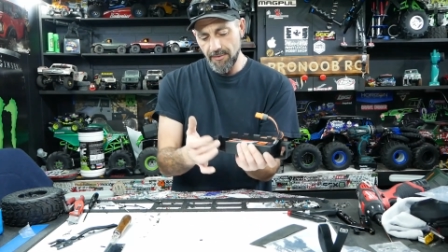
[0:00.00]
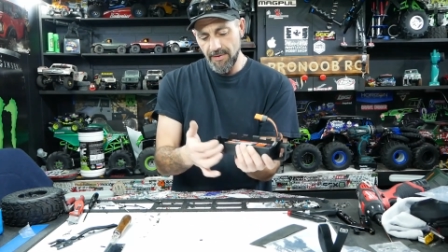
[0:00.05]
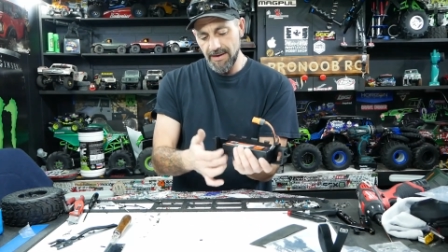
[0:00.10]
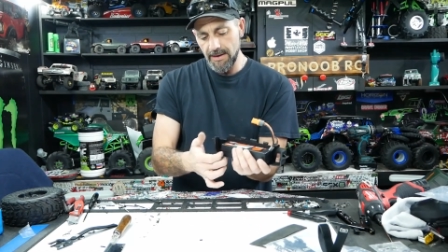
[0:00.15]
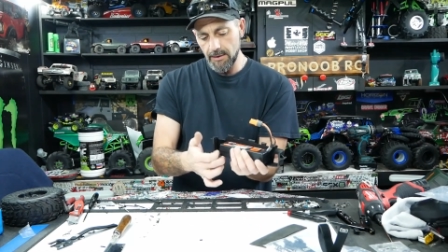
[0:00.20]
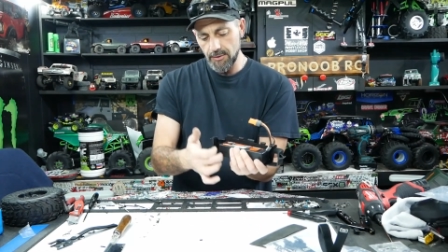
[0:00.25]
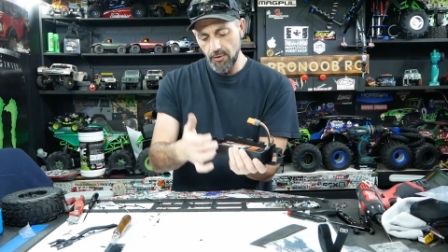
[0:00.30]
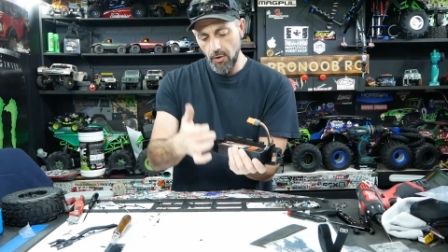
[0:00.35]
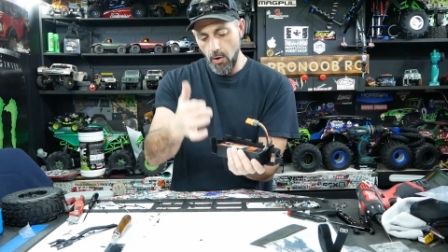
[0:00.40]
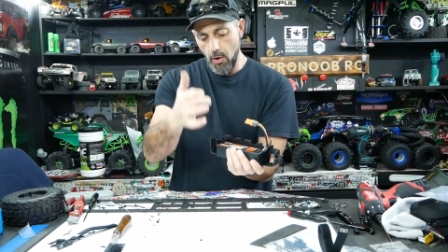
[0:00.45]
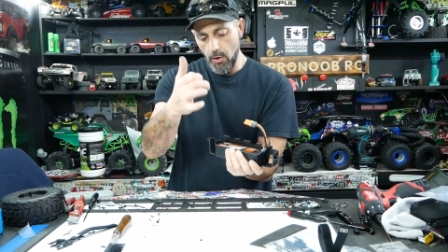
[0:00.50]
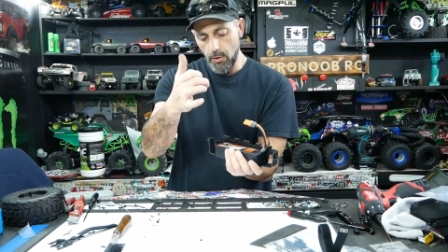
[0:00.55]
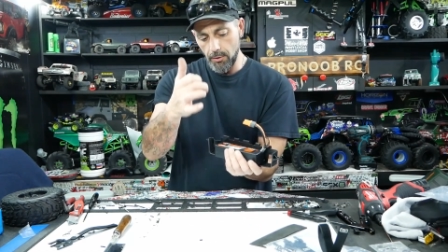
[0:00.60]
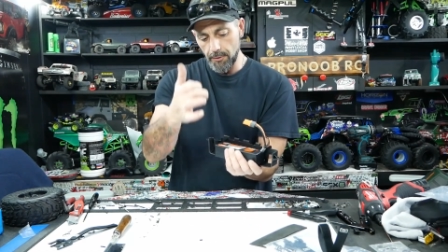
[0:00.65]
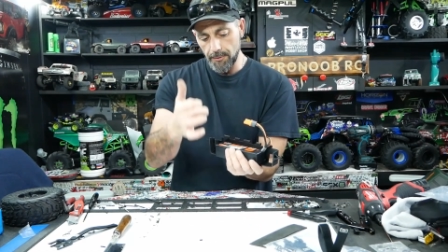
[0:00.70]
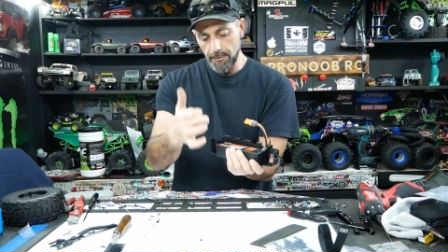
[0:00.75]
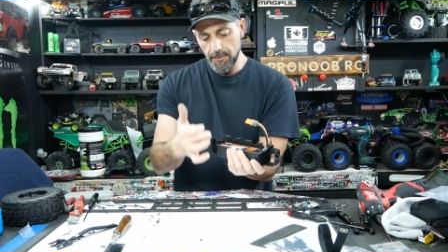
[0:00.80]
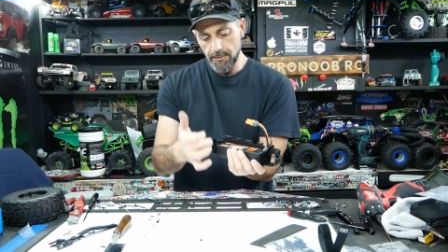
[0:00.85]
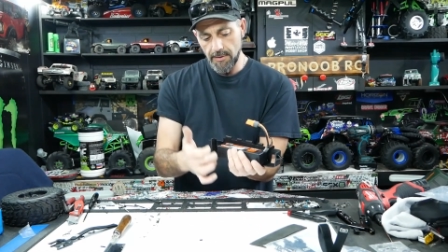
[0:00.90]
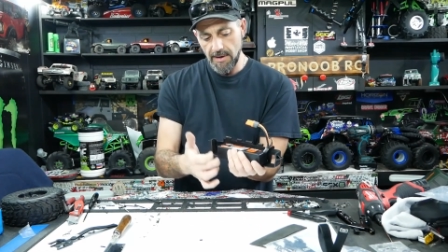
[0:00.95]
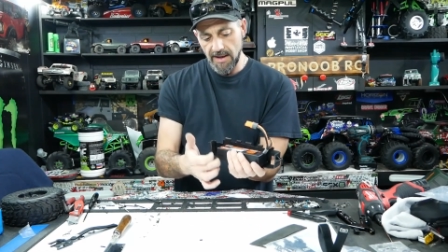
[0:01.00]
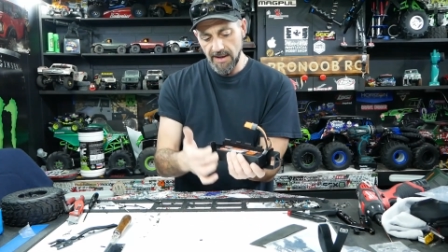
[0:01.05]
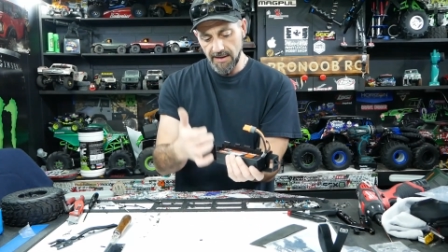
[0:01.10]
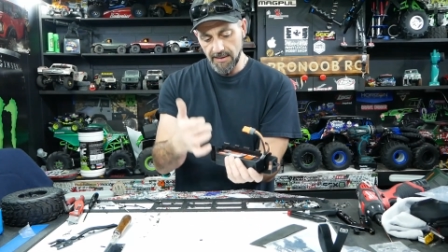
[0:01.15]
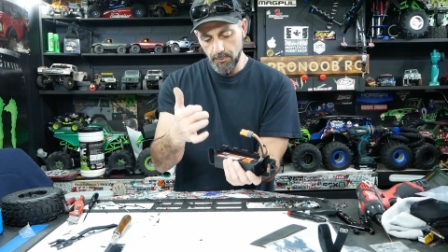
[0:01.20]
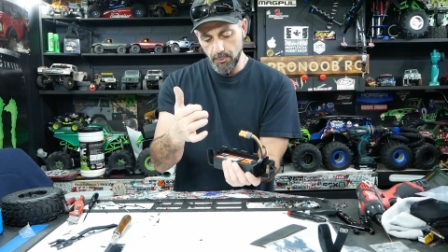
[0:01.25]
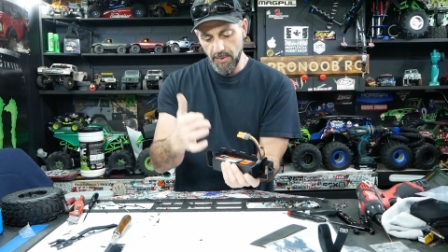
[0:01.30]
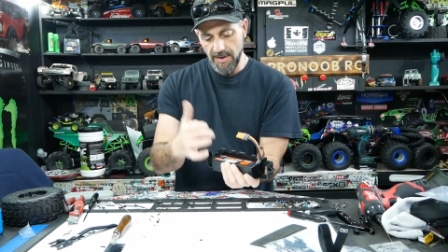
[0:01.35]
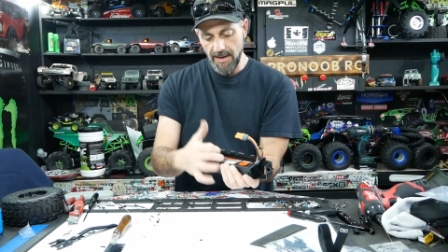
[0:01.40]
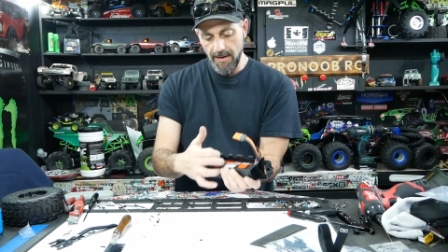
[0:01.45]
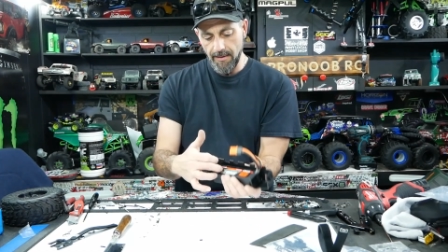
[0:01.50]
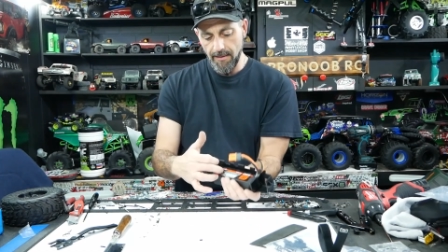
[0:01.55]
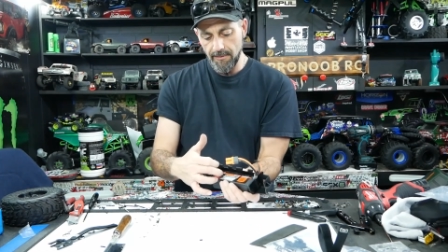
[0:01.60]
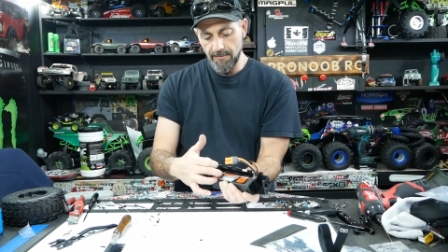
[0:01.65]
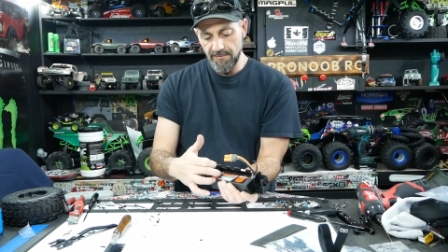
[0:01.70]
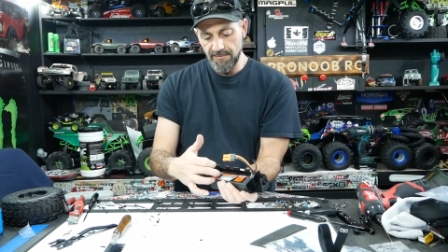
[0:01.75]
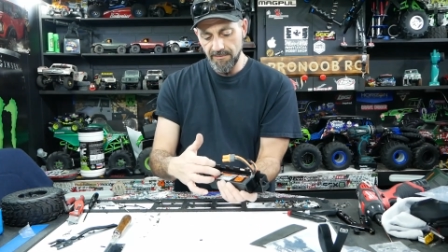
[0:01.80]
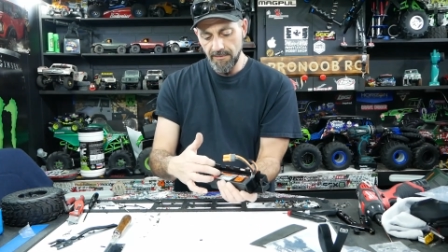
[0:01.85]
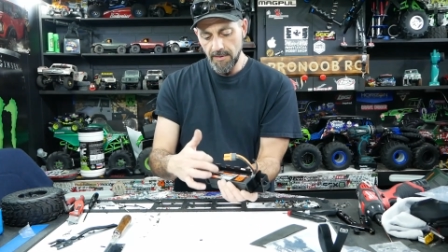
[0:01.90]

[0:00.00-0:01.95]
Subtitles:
they get taller, and we have